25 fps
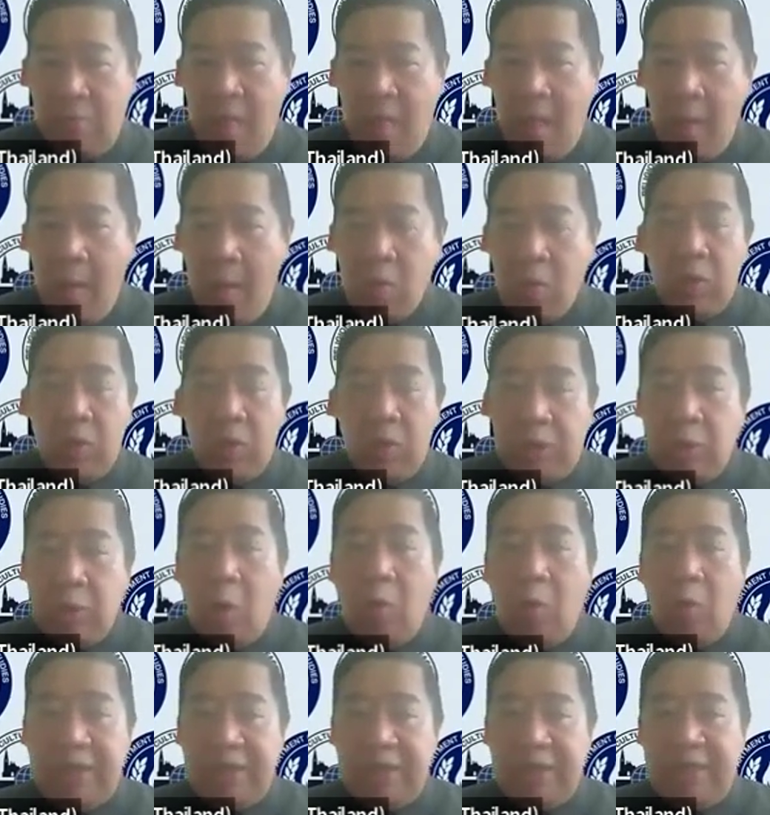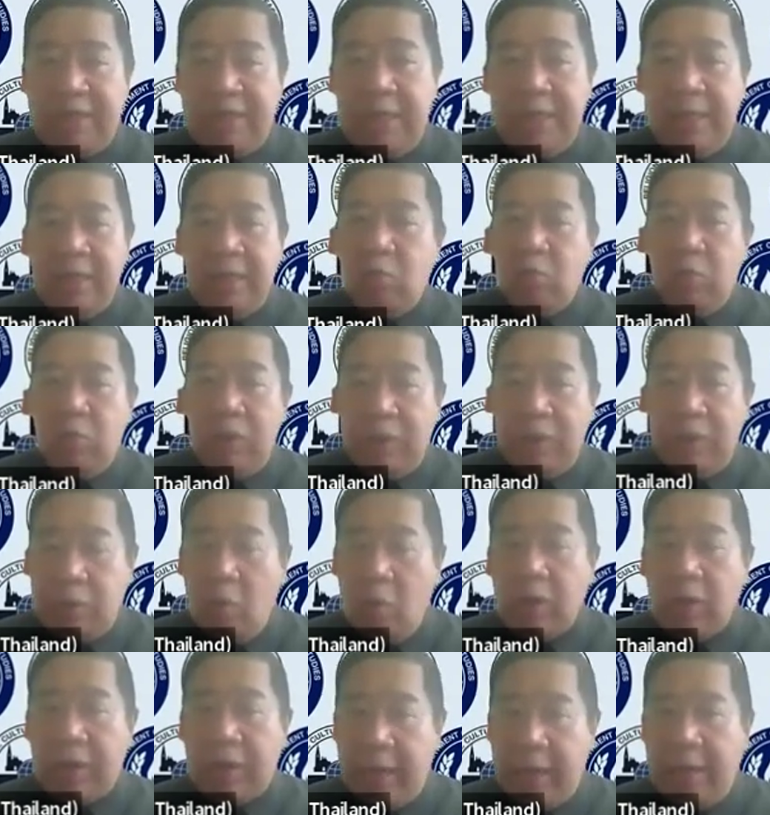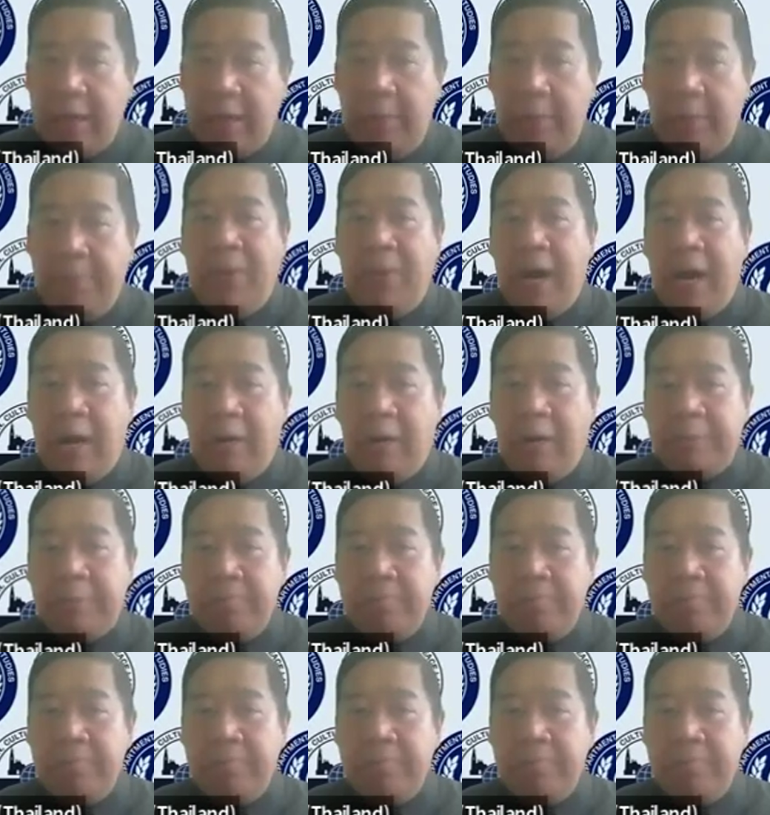We don't deal and we don't care about